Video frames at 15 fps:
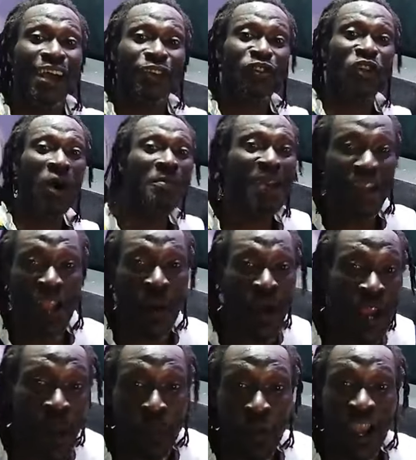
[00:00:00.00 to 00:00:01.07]
Some they know
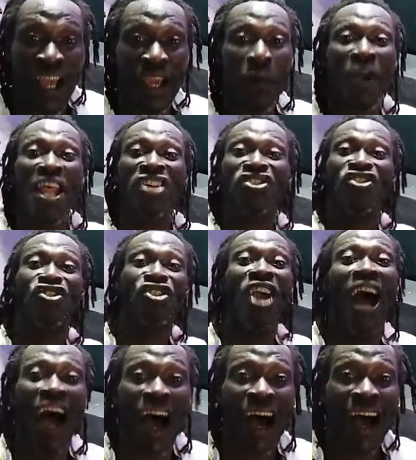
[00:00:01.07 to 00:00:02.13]
where they pull and give, where they
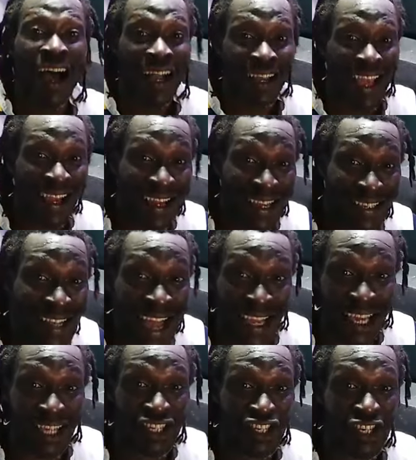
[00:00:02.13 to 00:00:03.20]
share. Like Cassandra
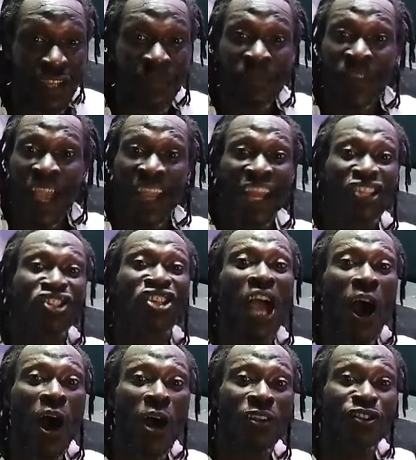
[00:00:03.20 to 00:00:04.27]
Kitchen. And they
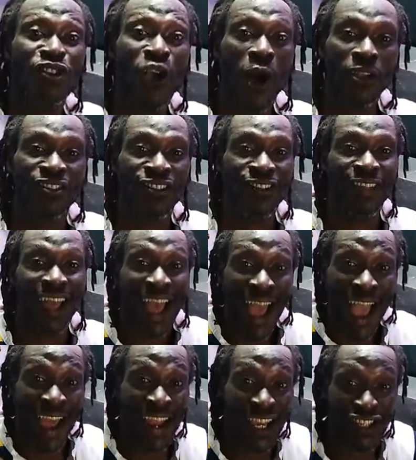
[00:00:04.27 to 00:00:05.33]
share all thing.
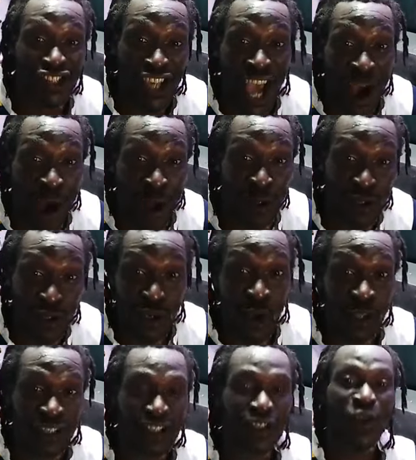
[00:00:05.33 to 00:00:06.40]
And they share
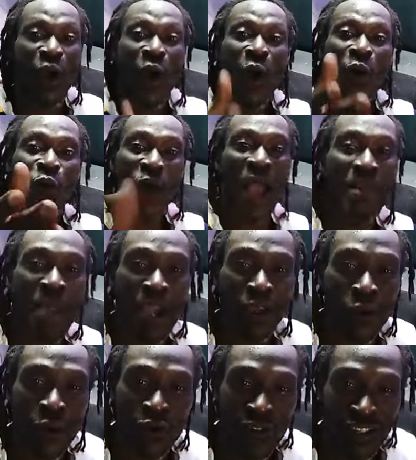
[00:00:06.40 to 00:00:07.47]
all thing. Why make
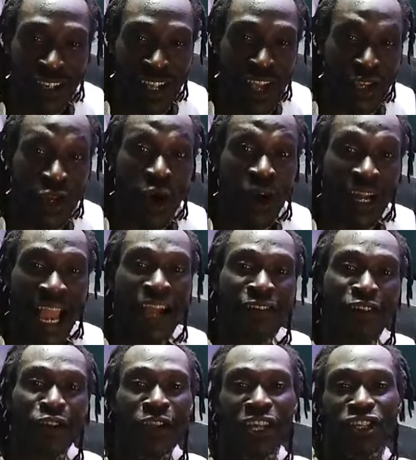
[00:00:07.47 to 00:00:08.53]
you Drizi like your kind
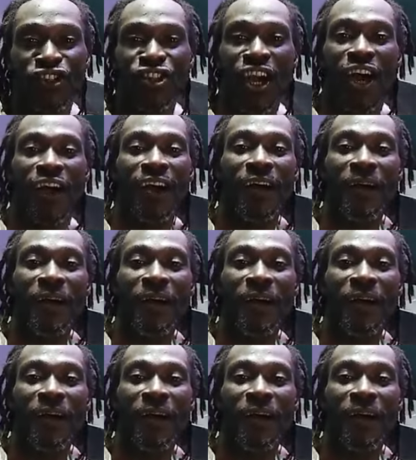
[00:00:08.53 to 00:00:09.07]
creator this year?